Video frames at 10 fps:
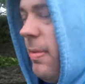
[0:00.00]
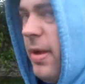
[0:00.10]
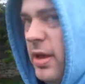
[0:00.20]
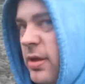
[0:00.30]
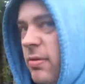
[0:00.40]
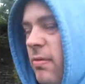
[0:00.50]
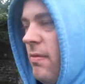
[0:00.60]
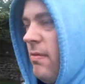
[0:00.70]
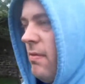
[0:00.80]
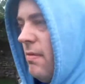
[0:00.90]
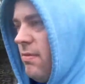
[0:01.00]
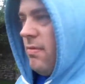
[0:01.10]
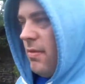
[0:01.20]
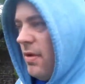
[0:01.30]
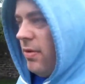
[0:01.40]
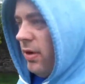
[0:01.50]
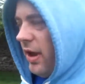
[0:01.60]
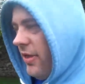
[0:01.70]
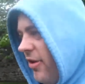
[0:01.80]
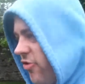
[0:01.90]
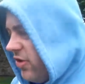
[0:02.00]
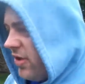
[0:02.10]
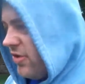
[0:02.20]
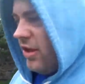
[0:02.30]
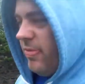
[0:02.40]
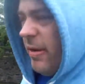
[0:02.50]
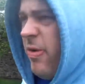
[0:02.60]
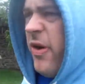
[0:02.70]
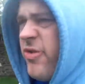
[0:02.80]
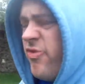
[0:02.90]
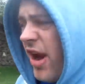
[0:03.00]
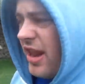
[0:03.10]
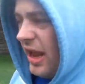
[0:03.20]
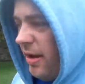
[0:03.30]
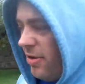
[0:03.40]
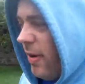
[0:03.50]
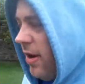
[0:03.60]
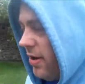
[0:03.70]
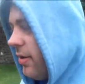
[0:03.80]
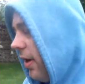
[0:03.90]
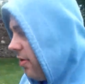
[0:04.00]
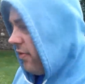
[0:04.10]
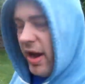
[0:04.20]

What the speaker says: I mean, look at this, for instance, mate. Oh, it's raining here as well. I don't like rain.